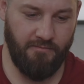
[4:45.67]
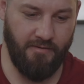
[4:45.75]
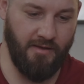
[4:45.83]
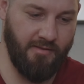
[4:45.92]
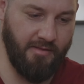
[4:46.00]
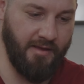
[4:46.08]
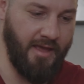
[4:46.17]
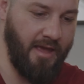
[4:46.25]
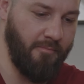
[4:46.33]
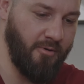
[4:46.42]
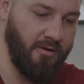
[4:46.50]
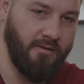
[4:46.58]
face the
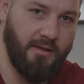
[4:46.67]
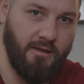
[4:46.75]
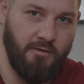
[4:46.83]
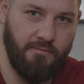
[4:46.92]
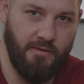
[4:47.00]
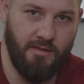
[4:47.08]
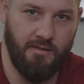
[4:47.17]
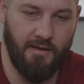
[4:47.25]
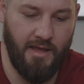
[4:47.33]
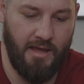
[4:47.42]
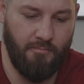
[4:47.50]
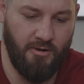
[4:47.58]
camera. Can you face the
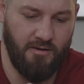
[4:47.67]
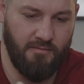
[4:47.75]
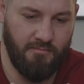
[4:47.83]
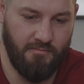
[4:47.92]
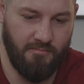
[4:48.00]
camera?